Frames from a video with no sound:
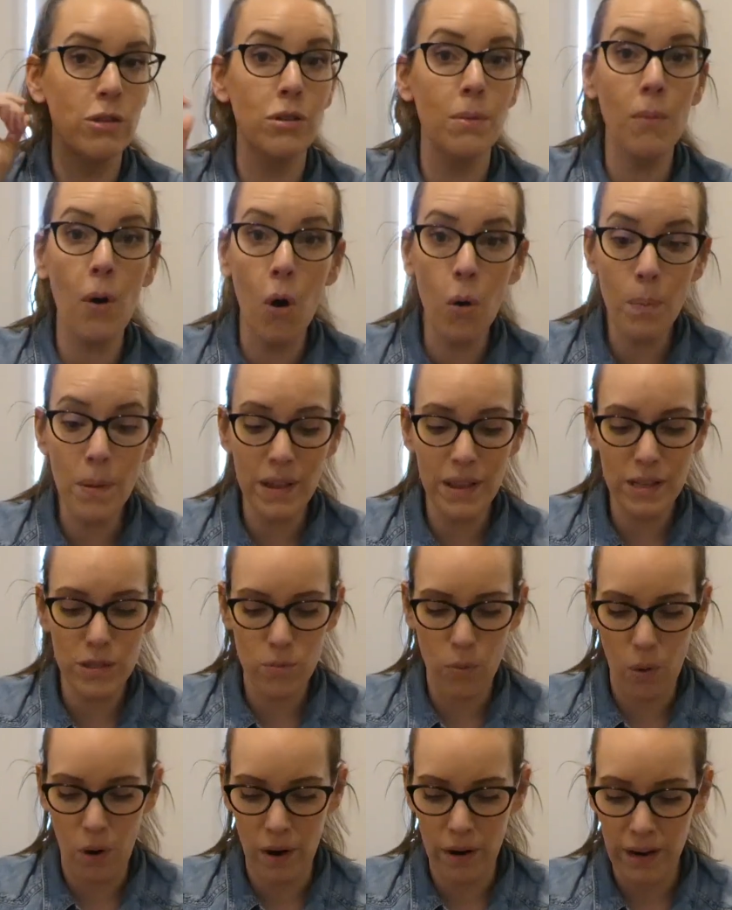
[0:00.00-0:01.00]
So I'm hoping these
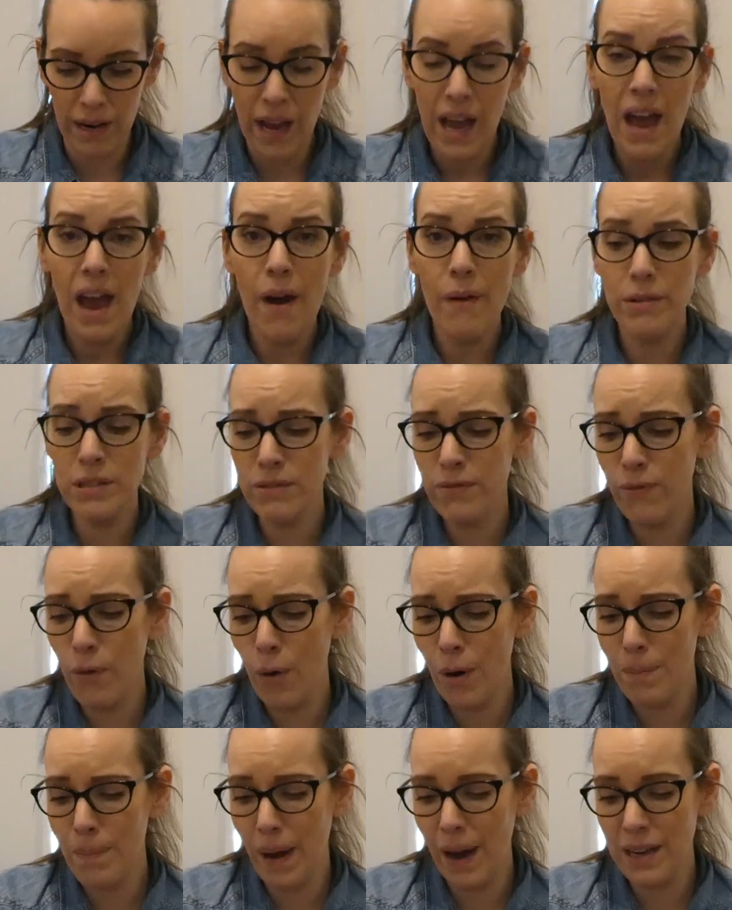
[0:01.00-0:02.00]
work. It was
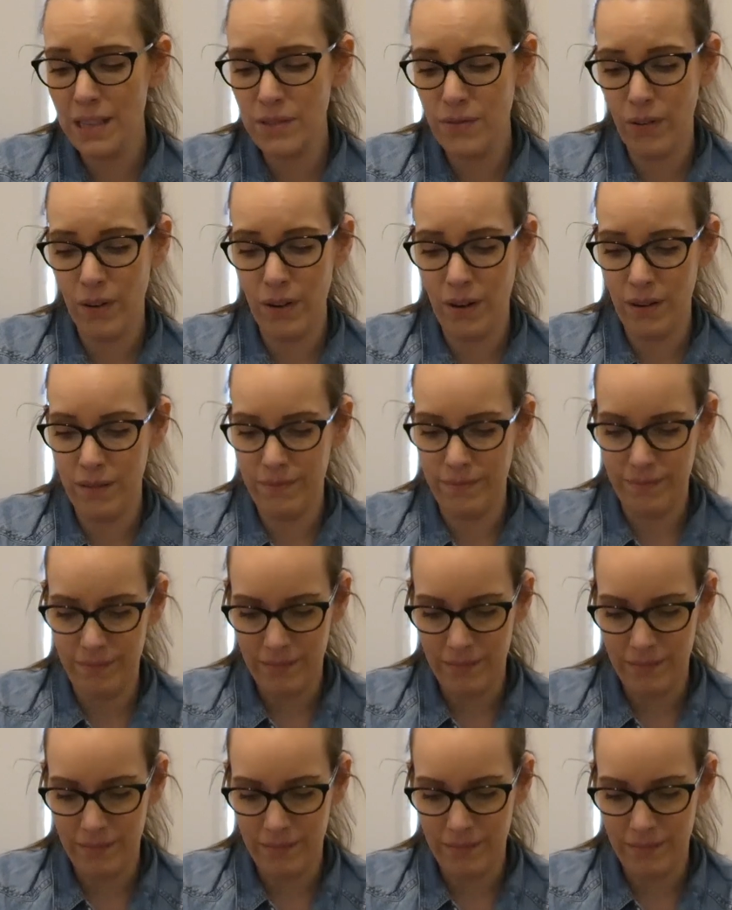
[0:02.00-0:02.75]
$4 for,